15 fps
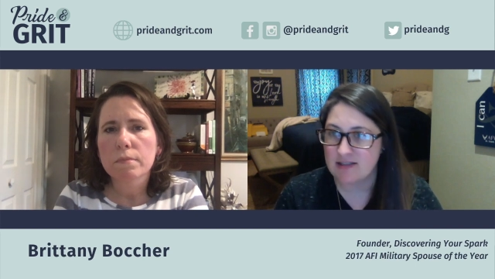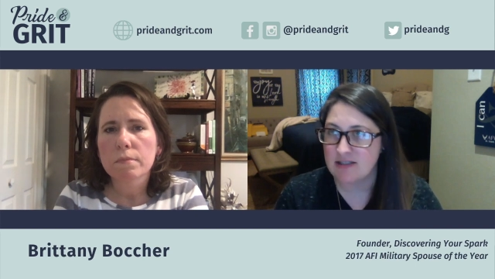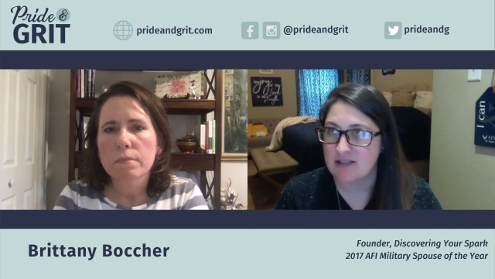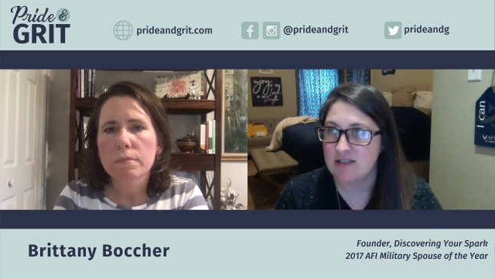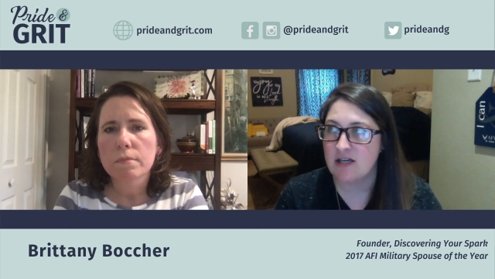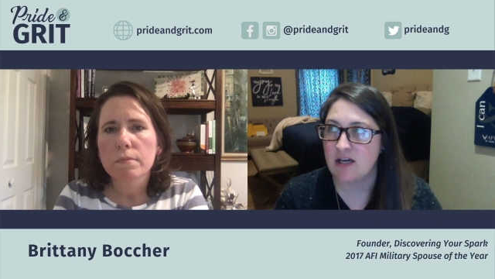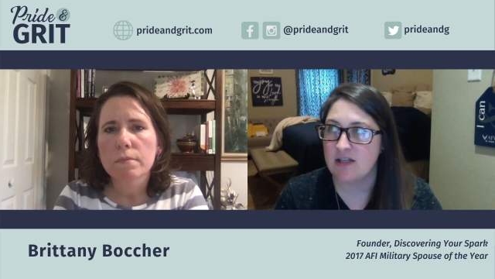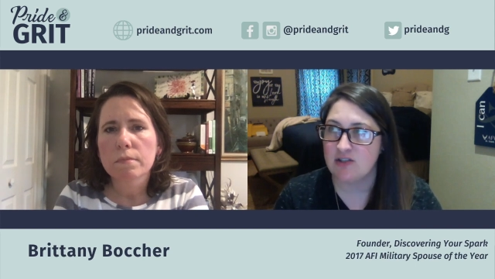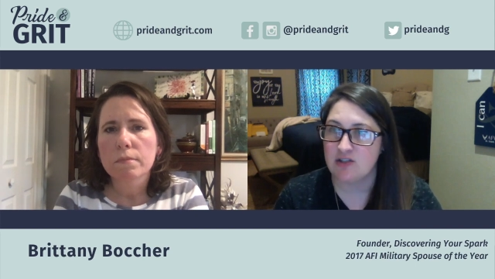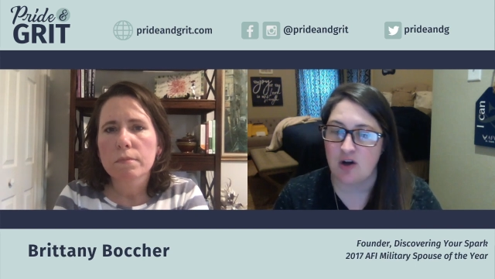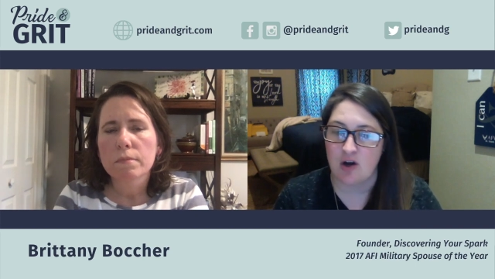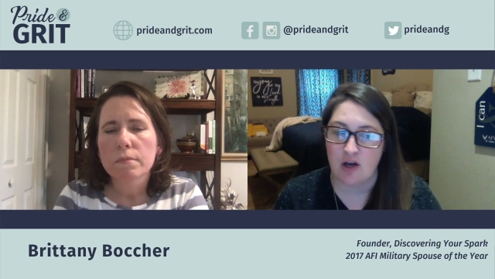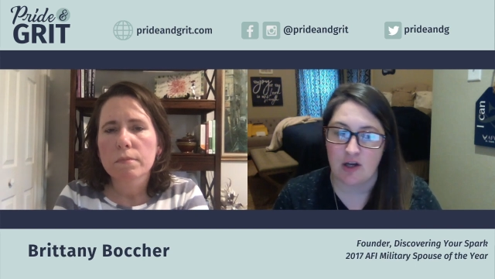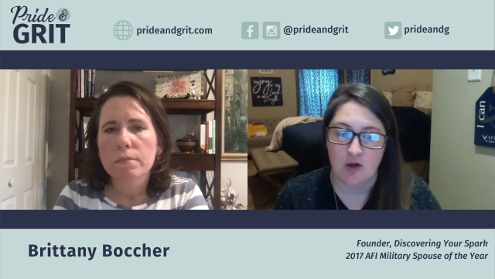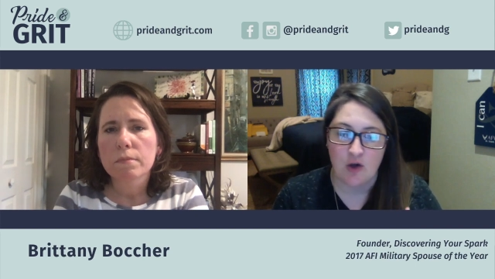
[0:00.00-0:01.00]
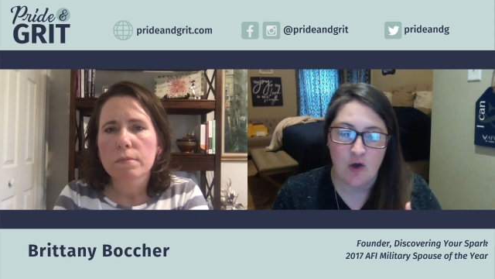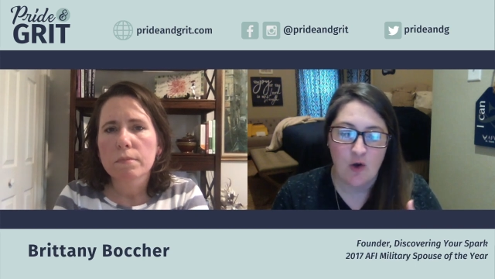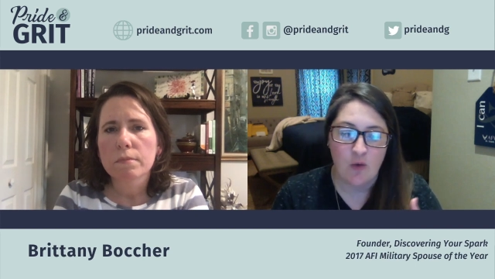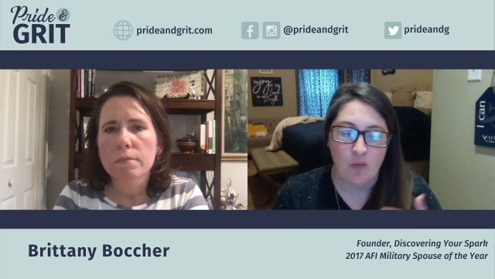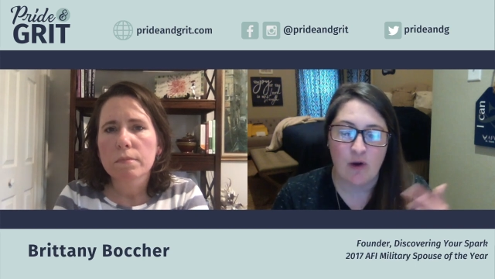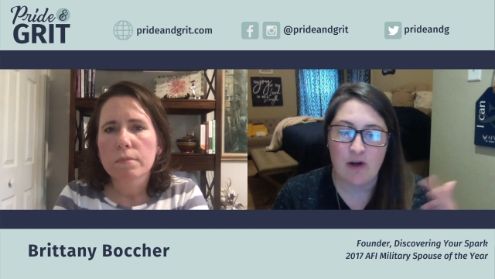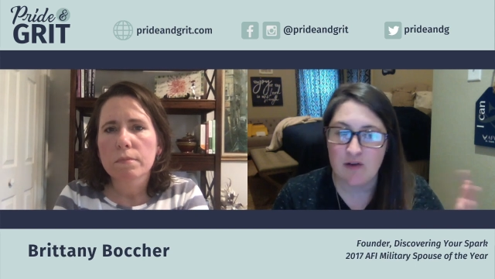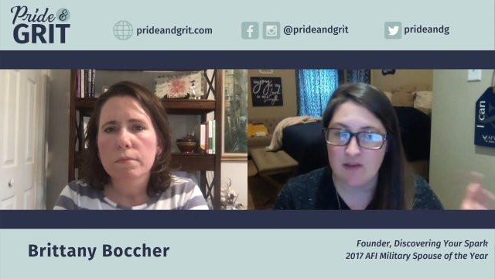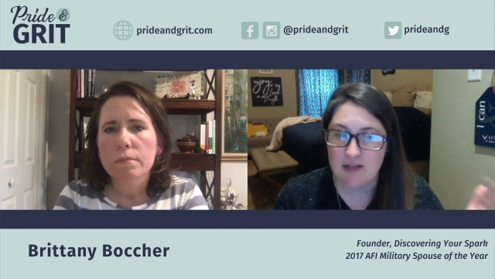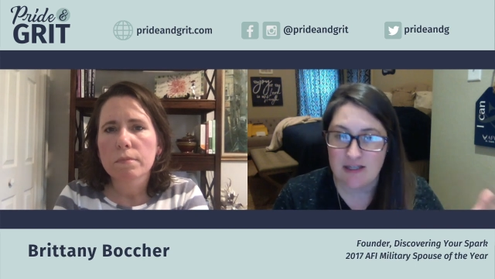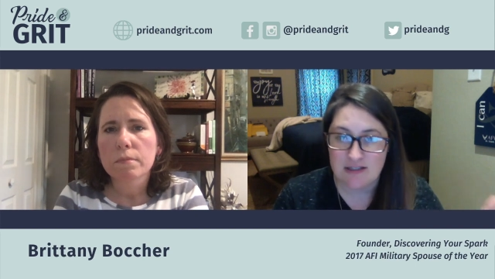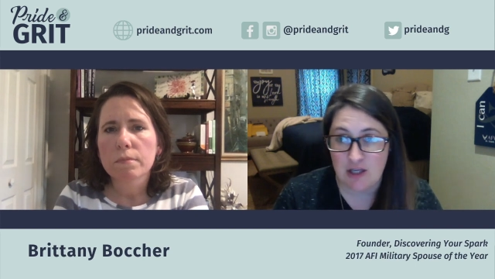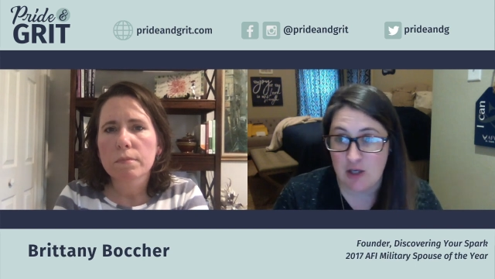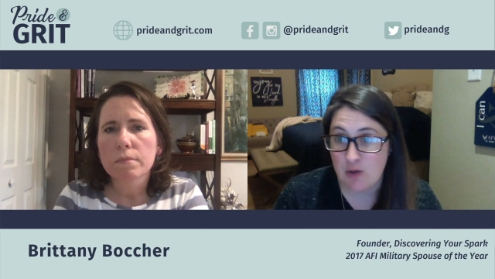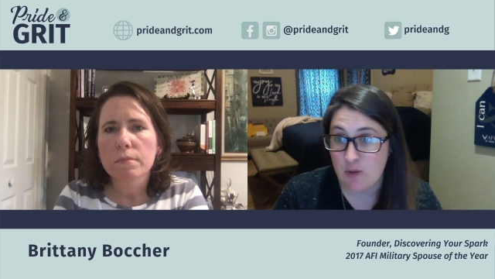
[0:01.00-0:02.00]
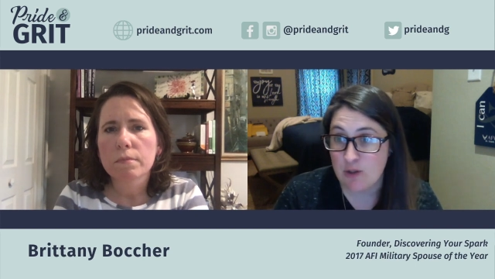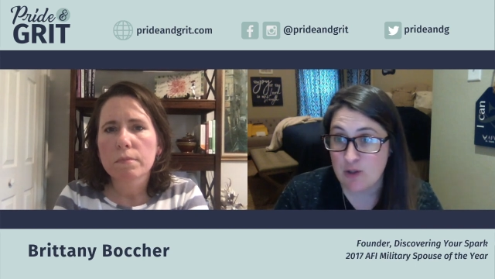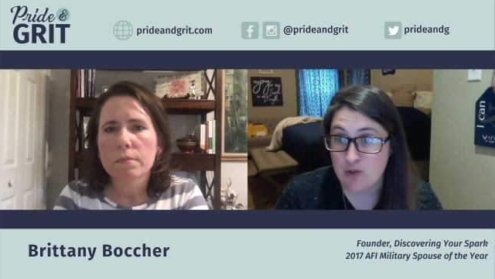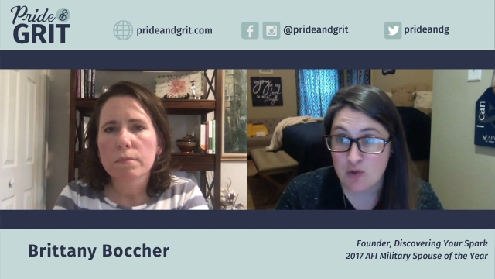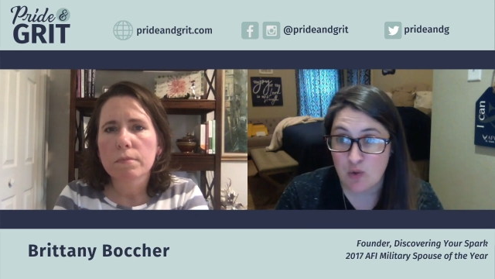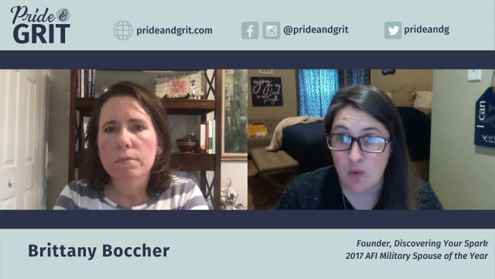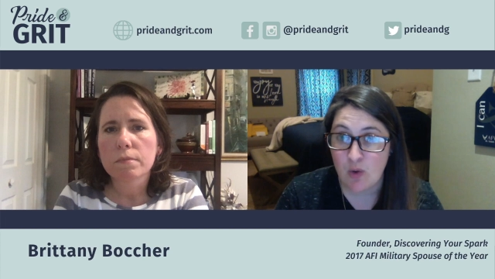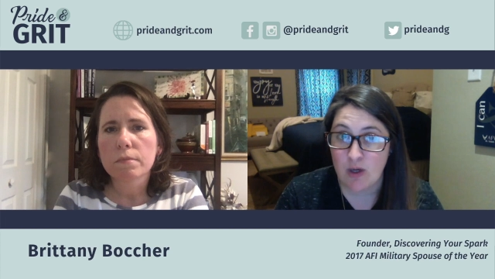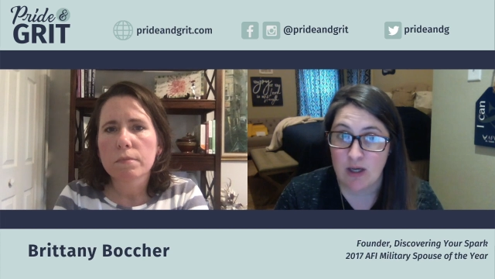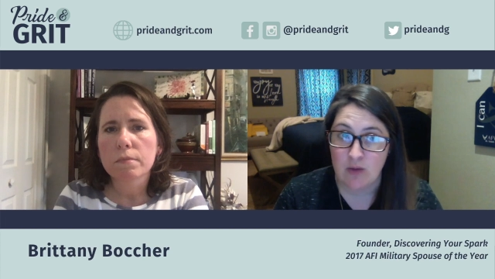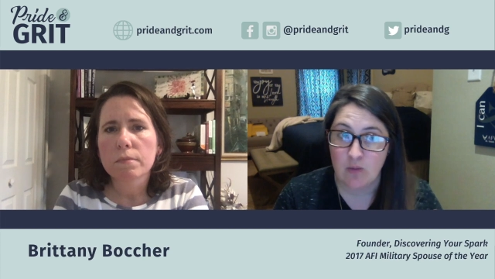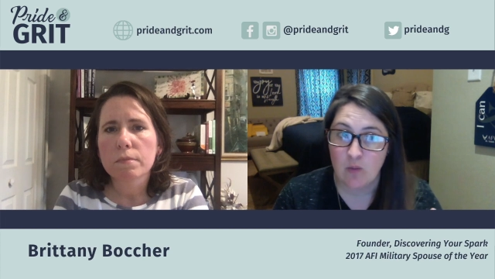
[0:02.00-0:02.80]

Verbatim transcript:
Speaker 1: It's a touch on what are things that you enjoy?